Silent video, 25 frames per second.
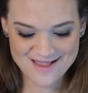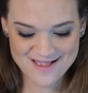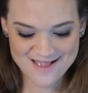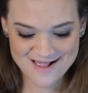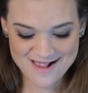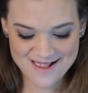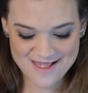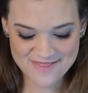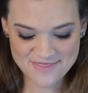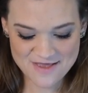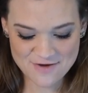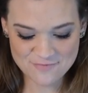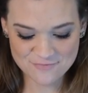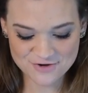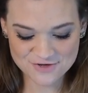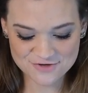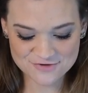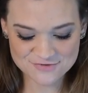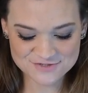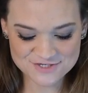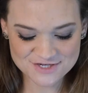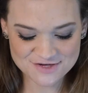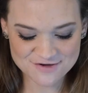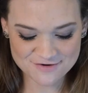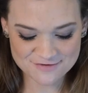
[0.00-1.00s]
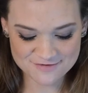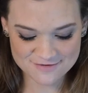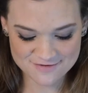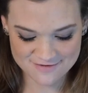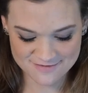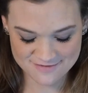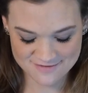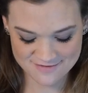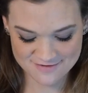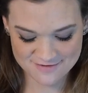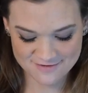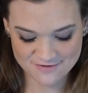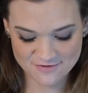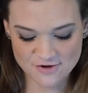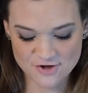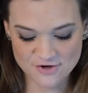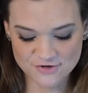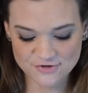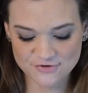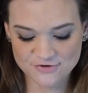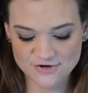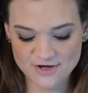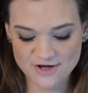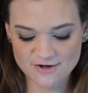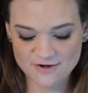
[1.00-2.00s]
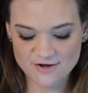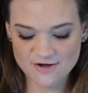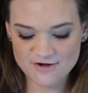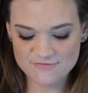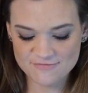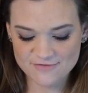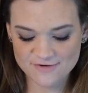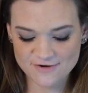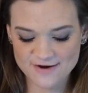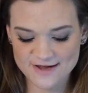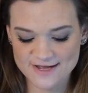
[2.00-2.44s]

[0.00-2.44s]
And then what you do, call your dog over,